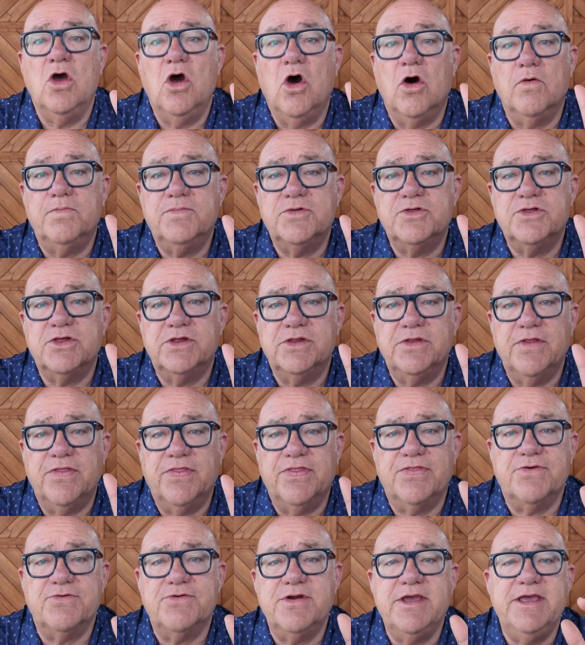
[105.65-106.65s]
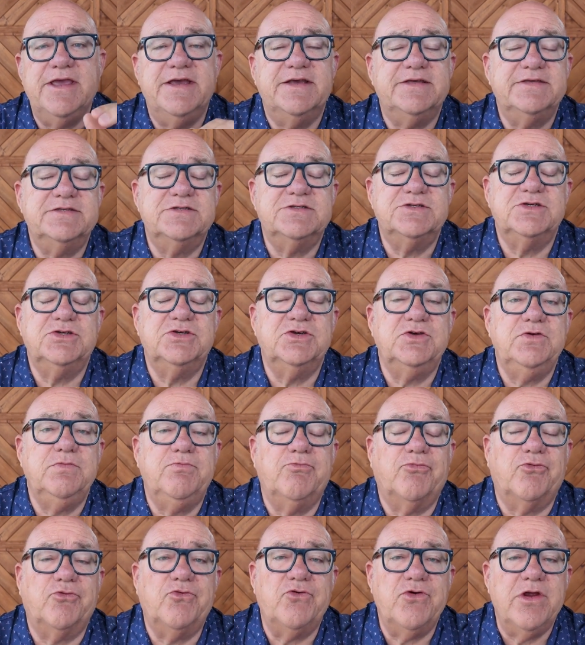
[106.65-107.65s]
Option three is to
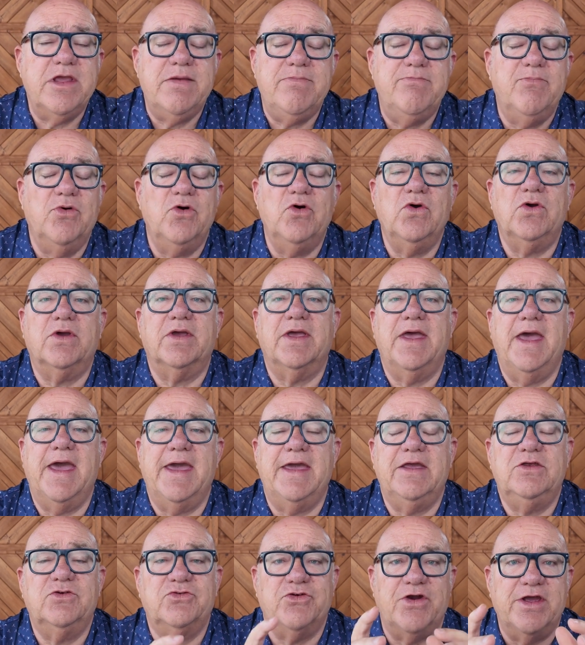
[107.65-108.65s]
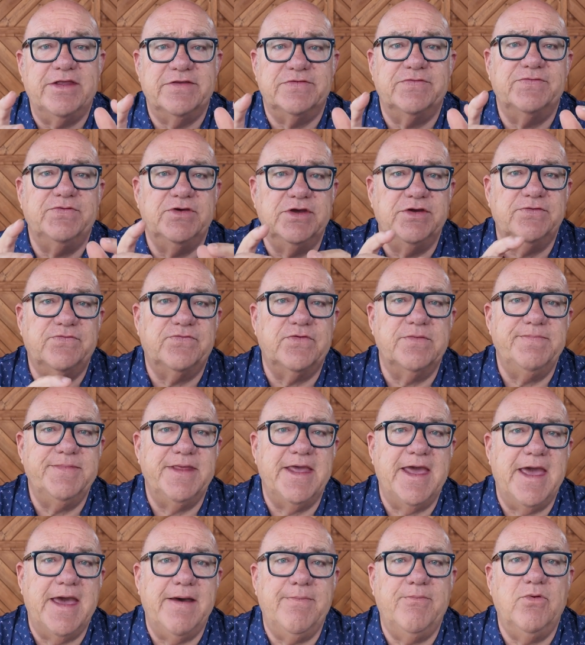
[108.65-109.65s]
pre-book a transfer from
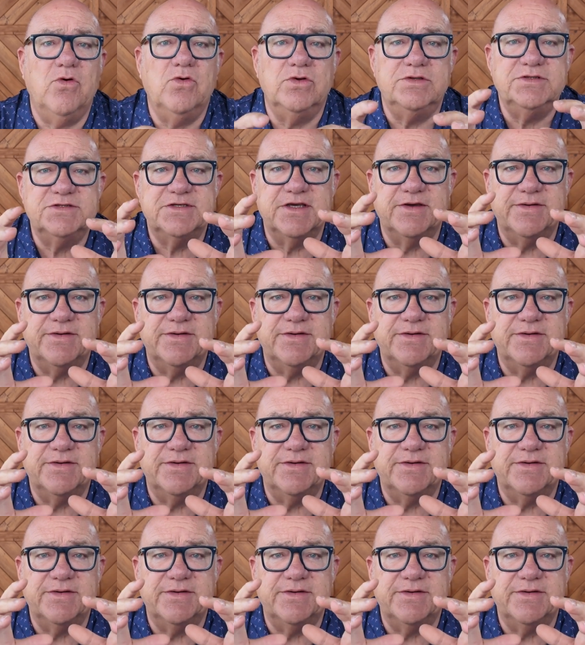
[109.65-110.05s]
the airport,